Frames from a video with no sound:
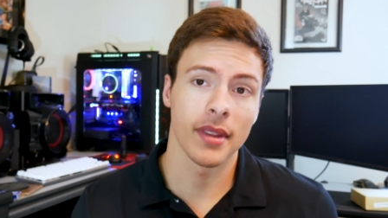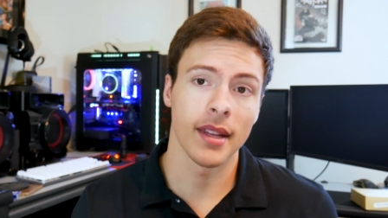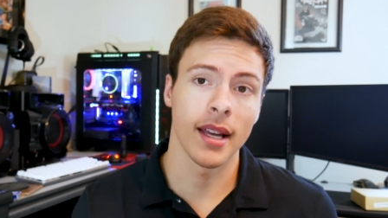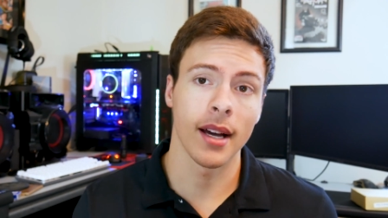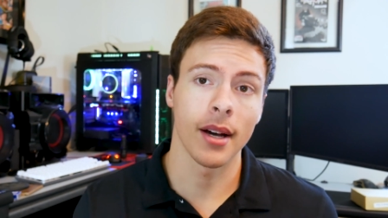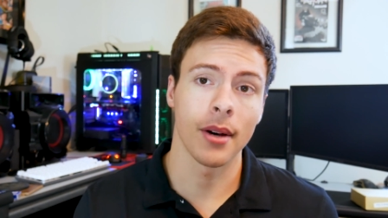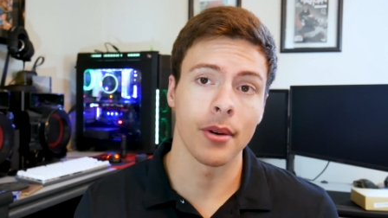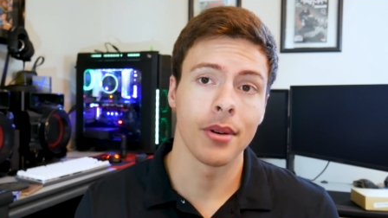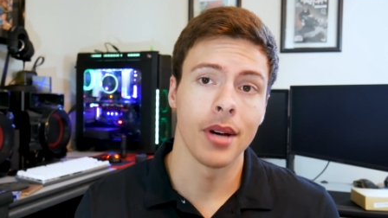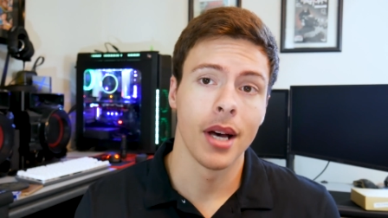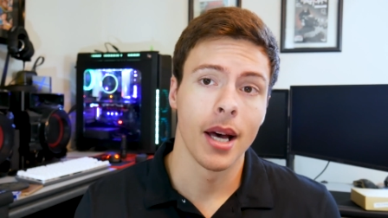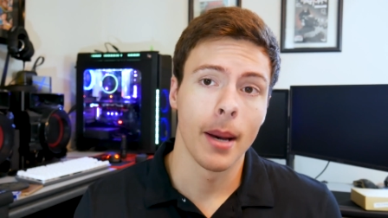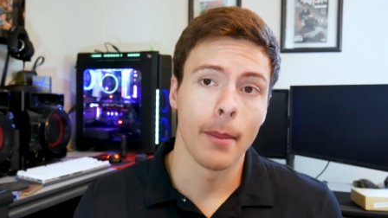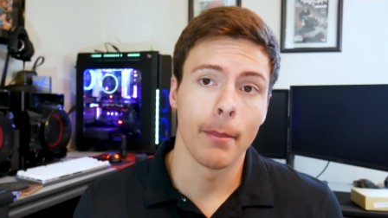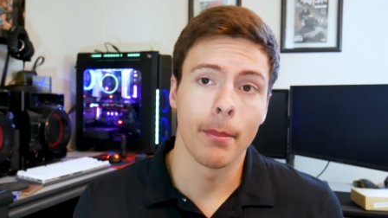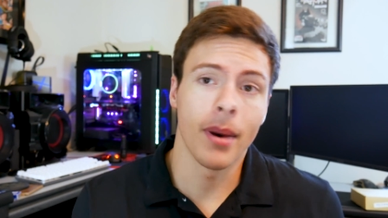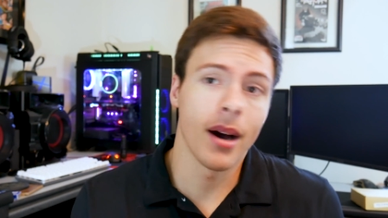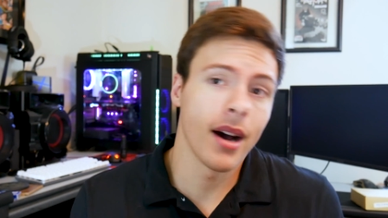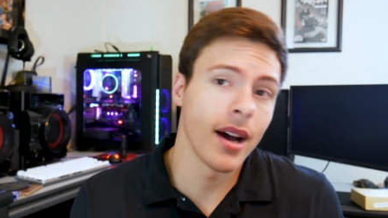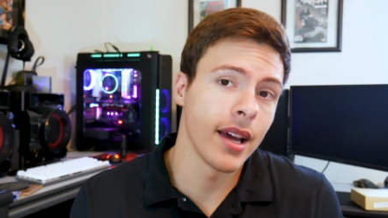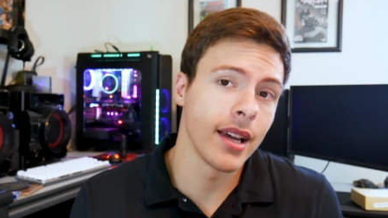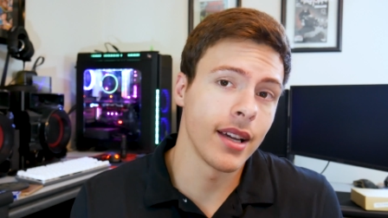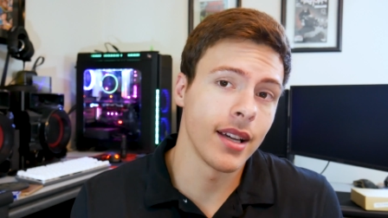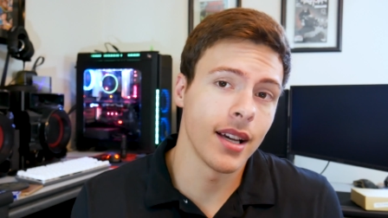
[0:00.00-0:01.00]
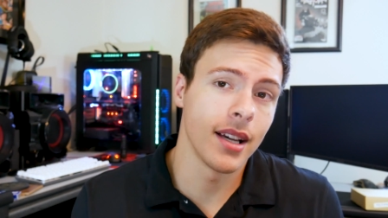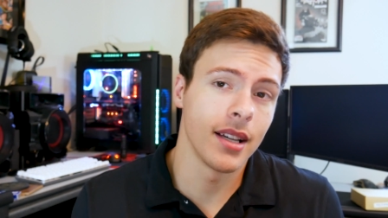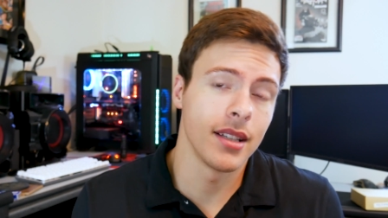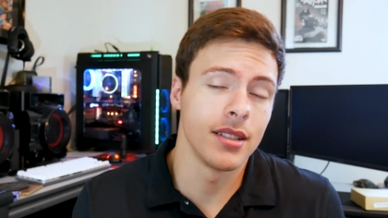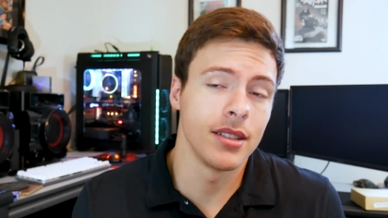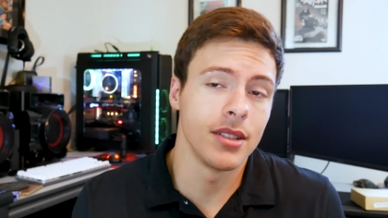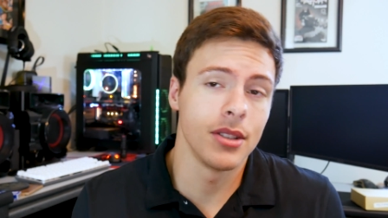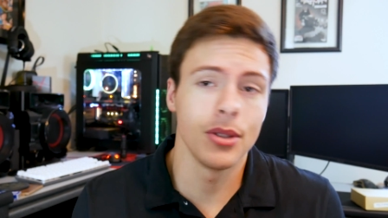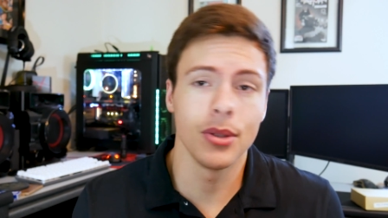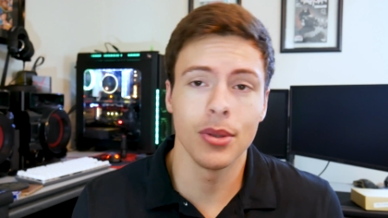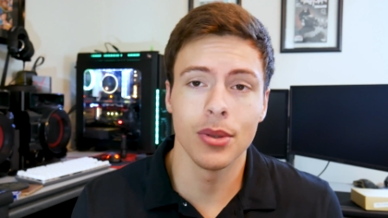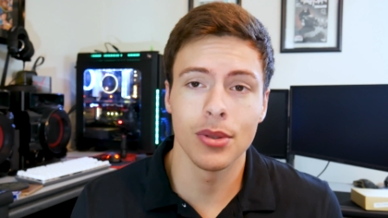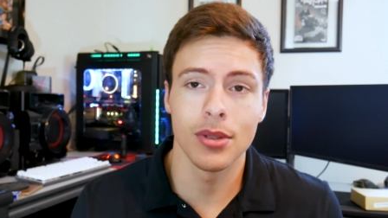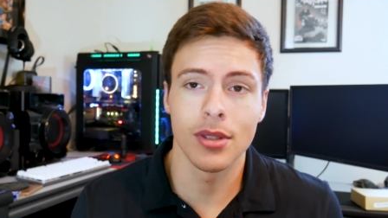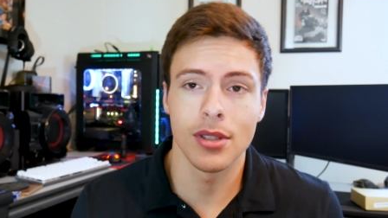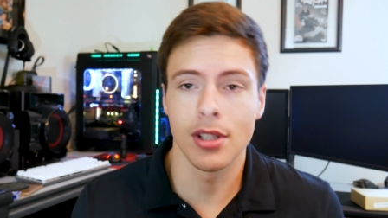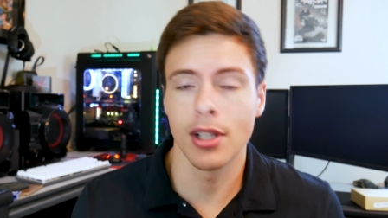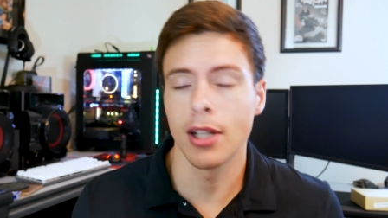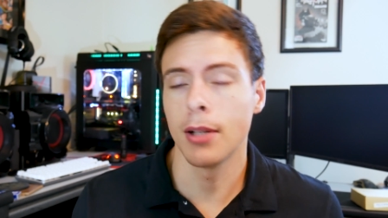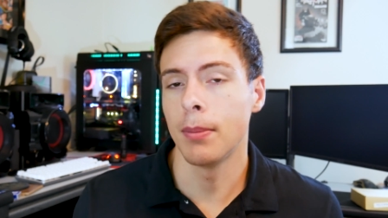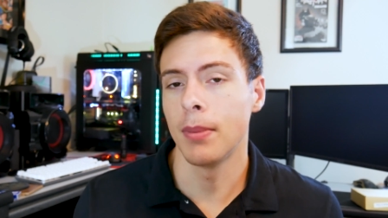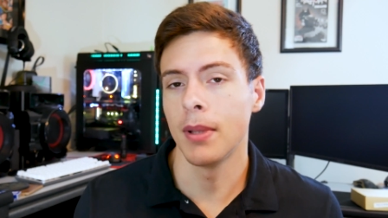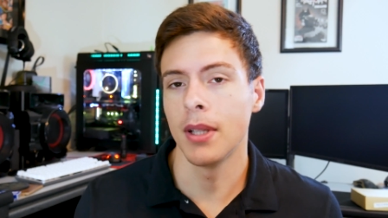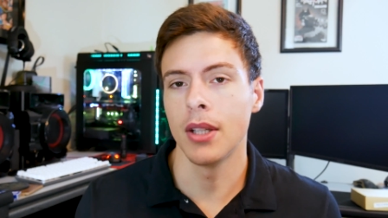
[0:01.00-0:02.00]
Now, buying a used
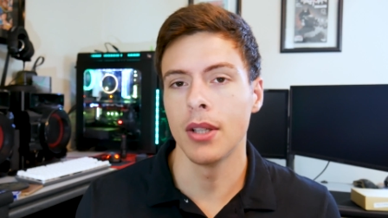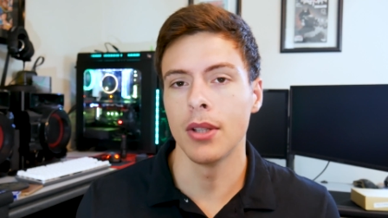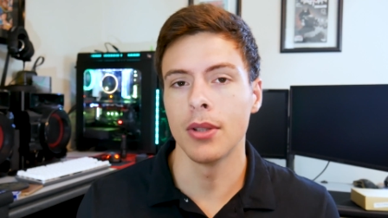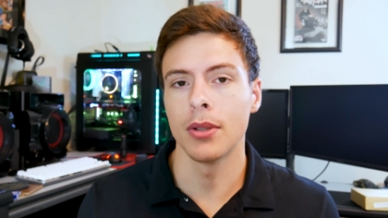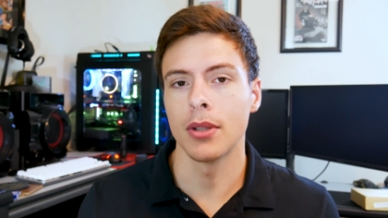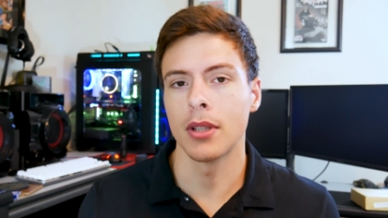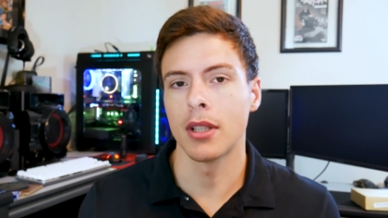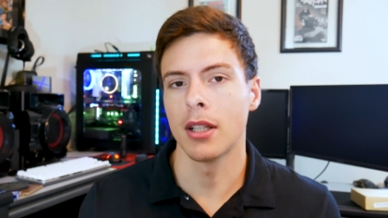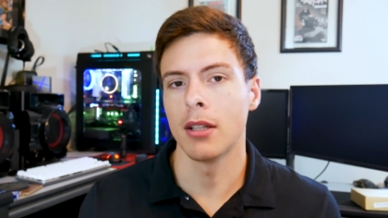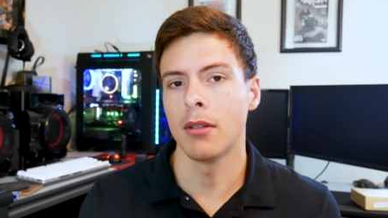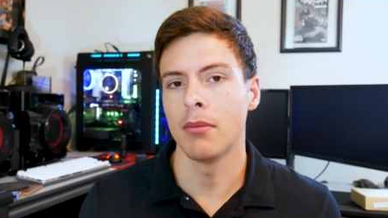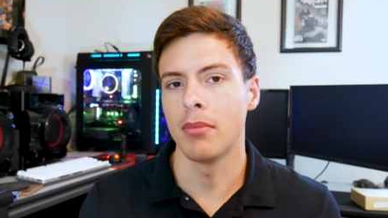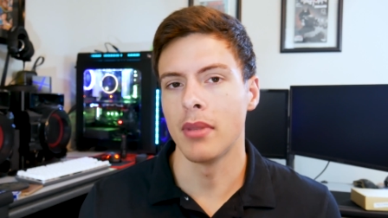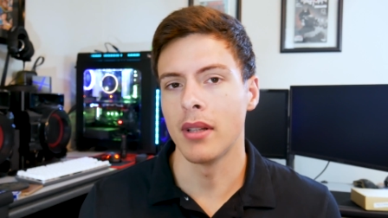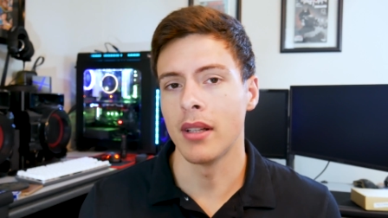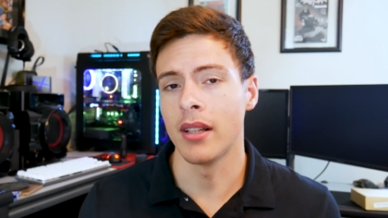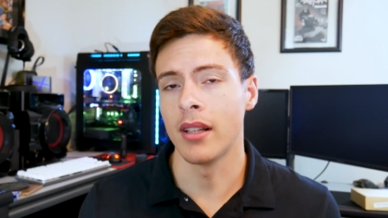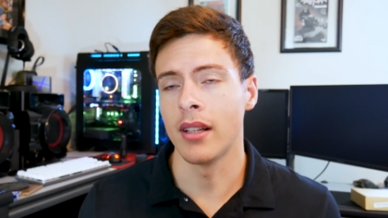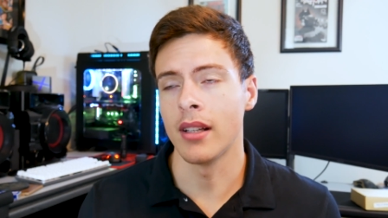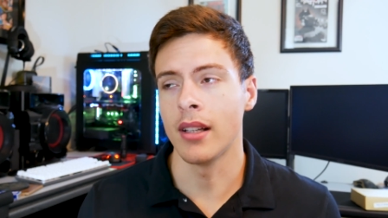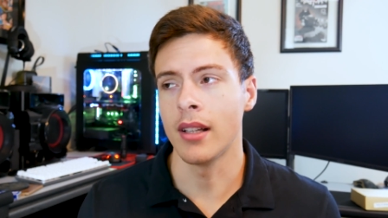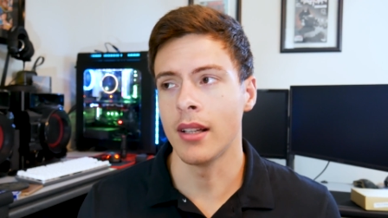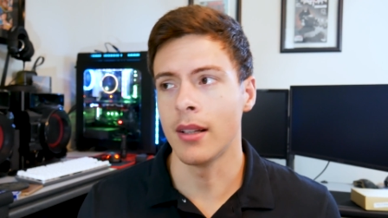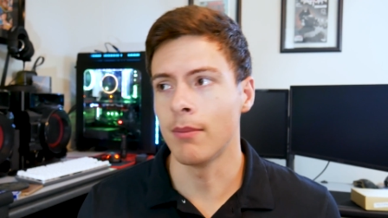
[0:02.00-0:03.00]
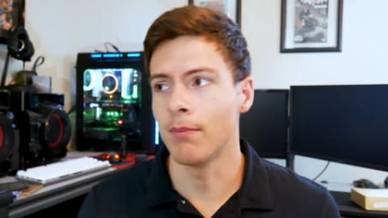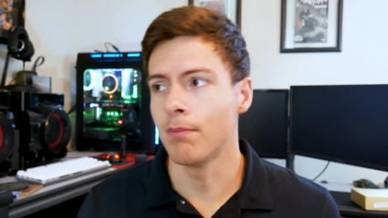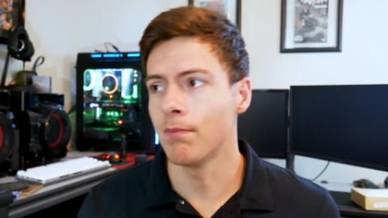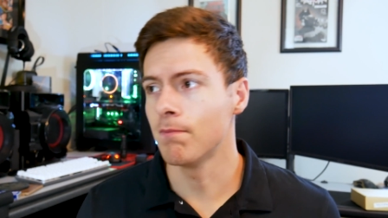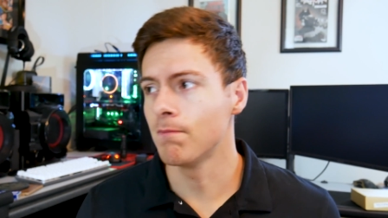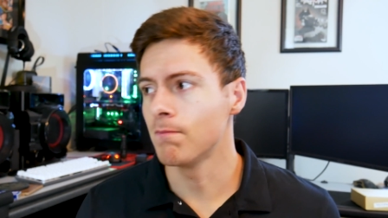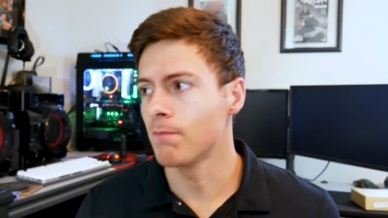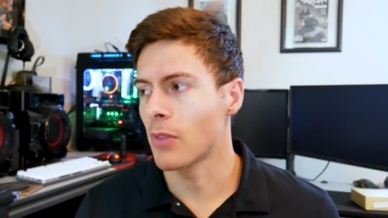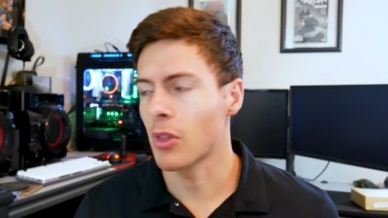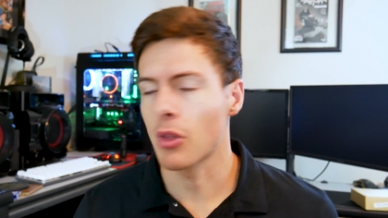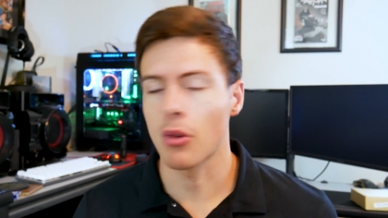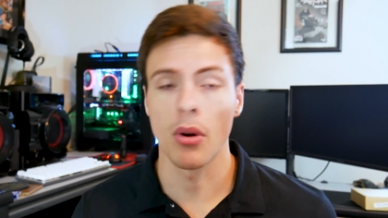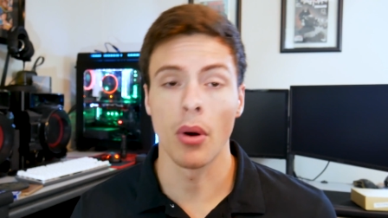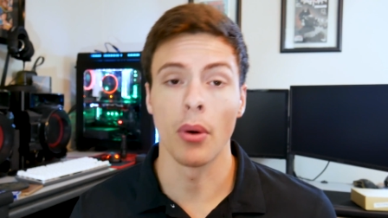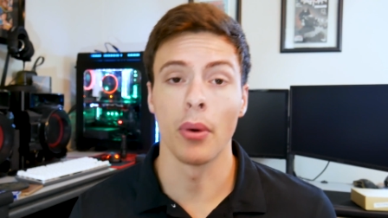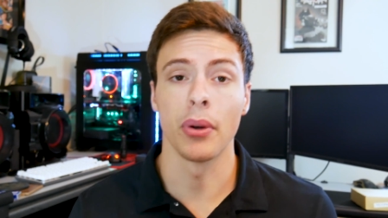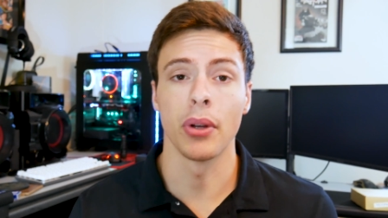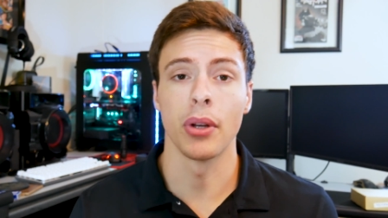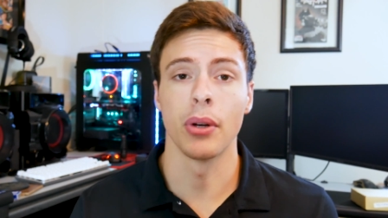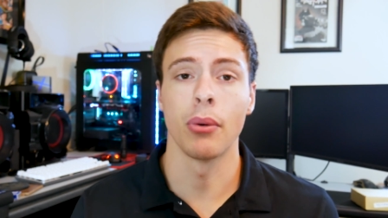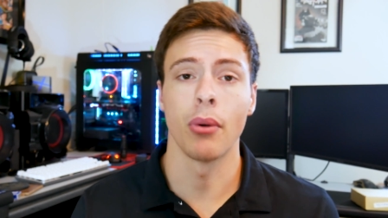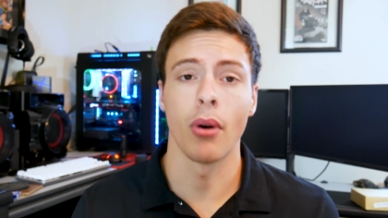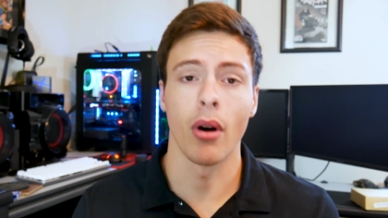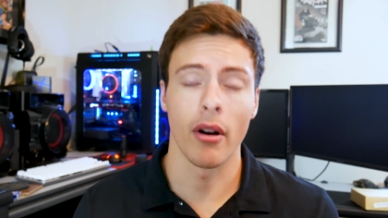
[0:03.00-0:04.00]
G P U could be
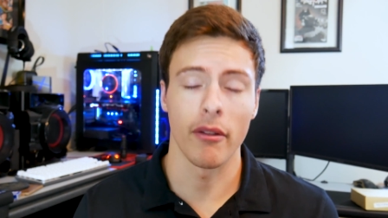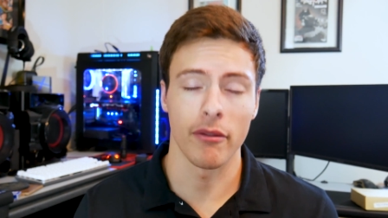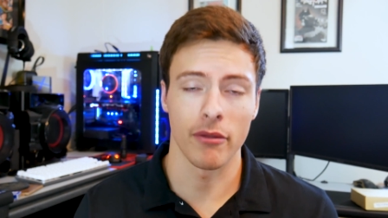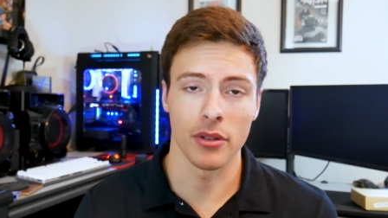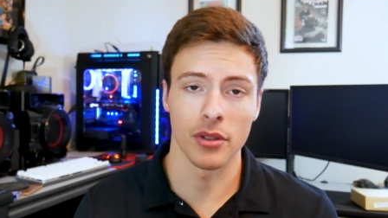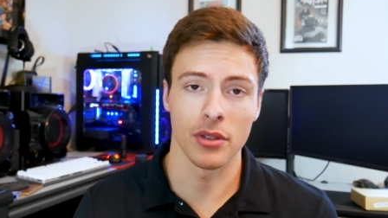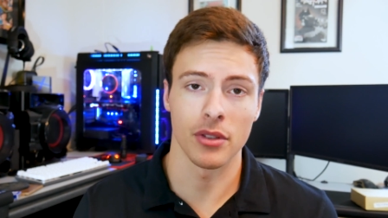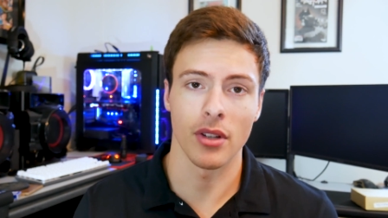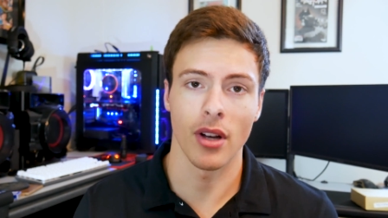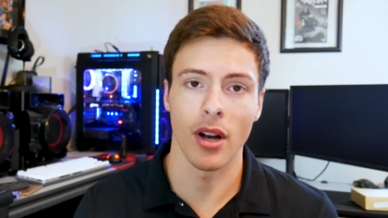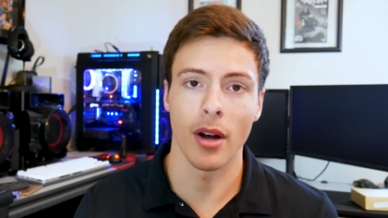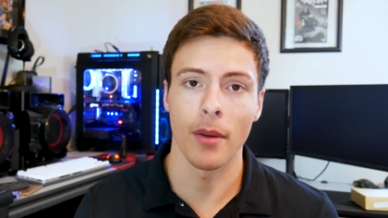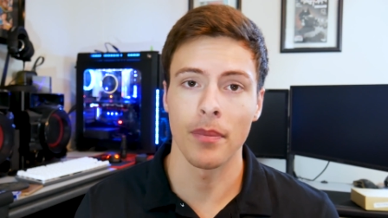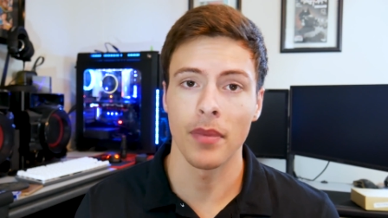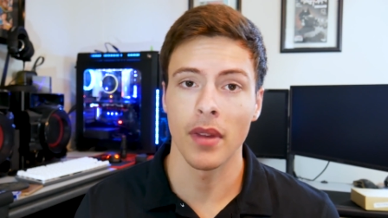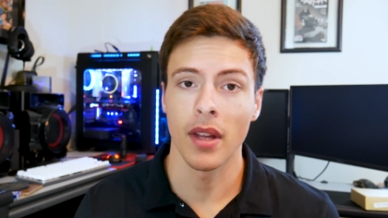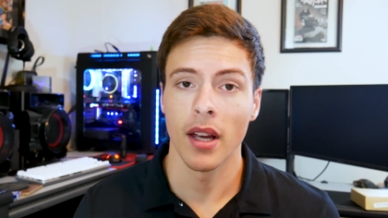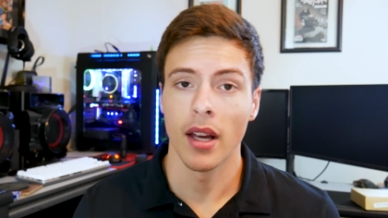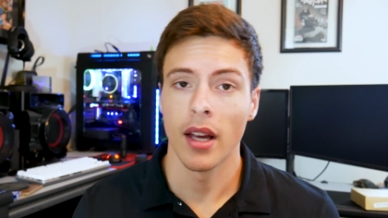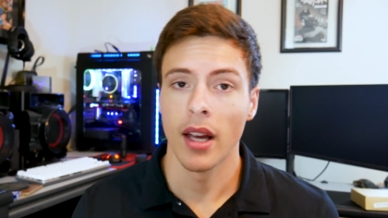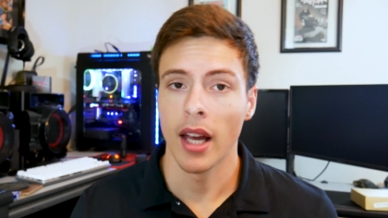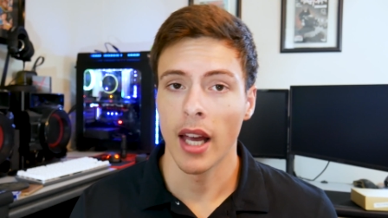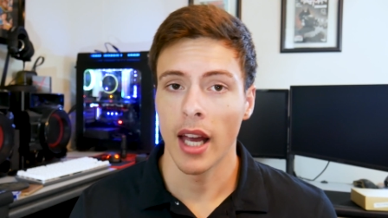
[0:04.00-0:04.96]
throwing you off for some.